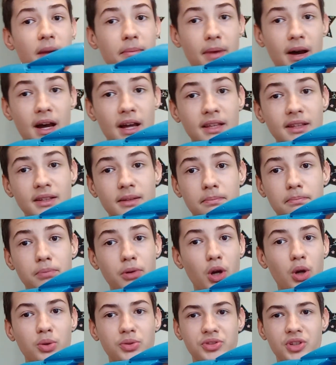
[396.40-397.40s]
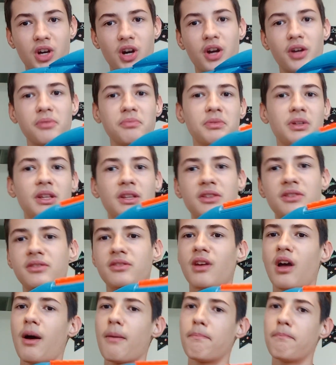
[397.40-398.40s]
mind, the pros are it's
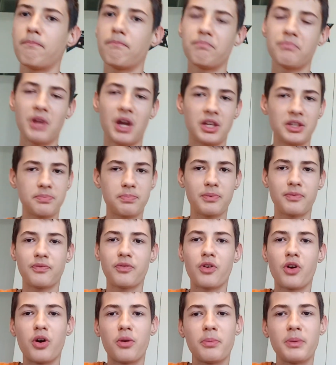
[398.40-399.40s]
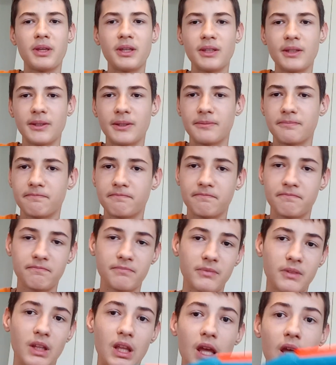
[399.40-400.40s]
a nice performing,
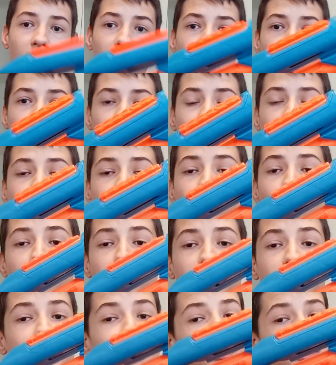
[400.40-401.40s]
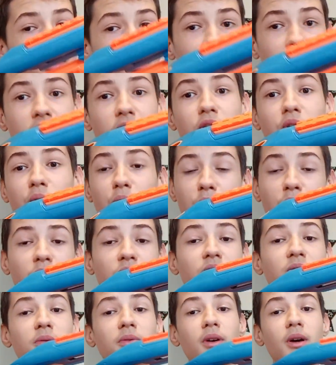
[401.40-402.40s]
economically good
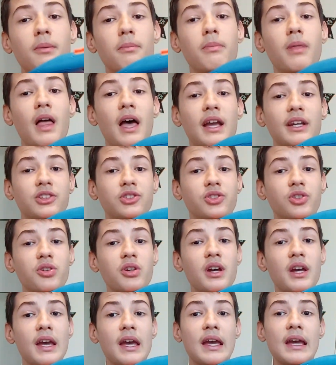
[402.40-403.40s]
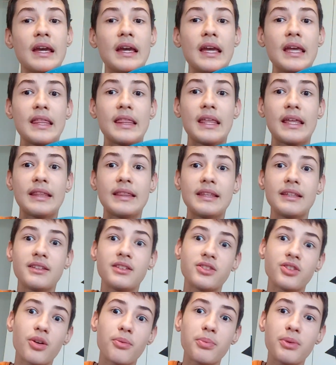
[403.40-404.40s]
blaster that is
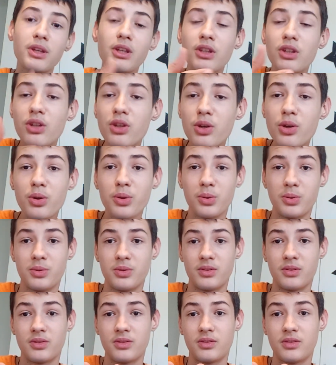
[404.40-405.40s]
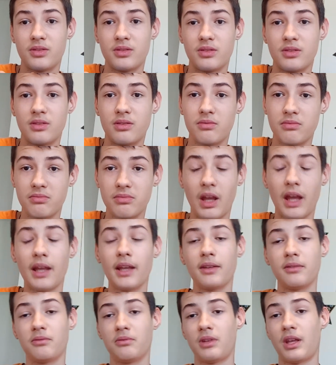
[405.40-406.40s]
something new. Okay,
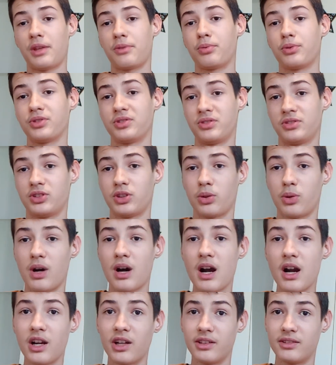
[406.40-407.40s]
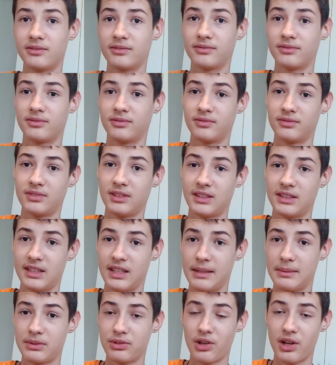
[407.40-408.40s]
that wasn't so hard, it
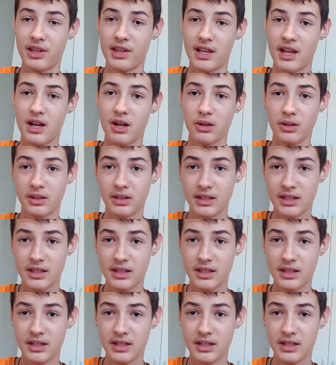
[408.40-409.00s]
seems right now.